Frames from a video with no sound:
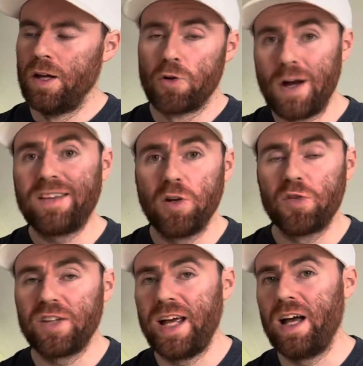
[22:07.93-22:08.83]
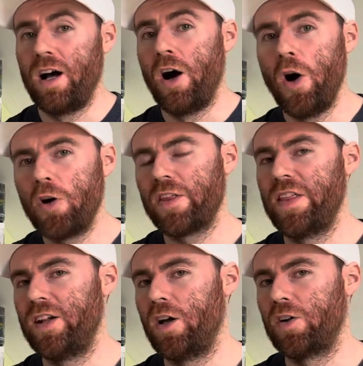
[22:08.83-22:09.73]
Greg Doucette, harder
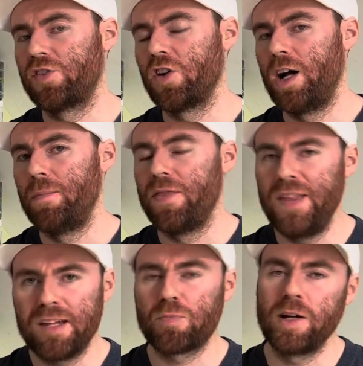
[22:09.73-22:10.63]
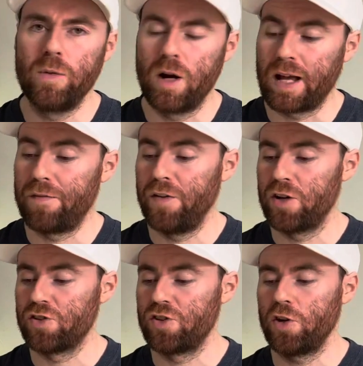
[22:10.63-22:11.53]
than last time. This pre-workout
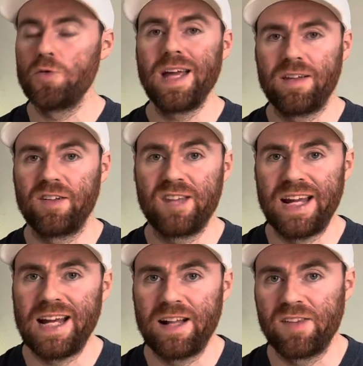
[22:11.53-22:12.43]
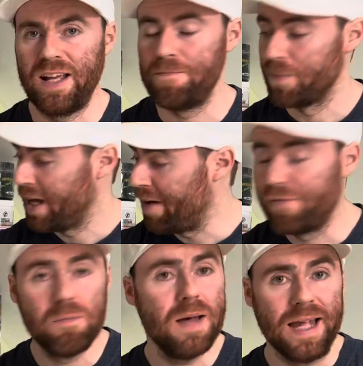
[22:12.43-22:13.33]
version 2 gets a 10 out of 10. And for
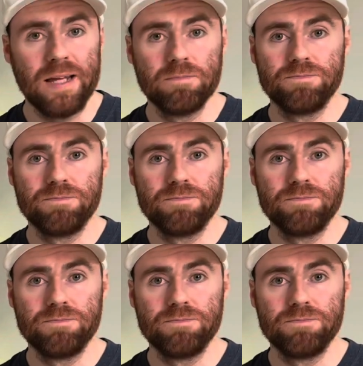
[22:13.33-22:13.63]
me,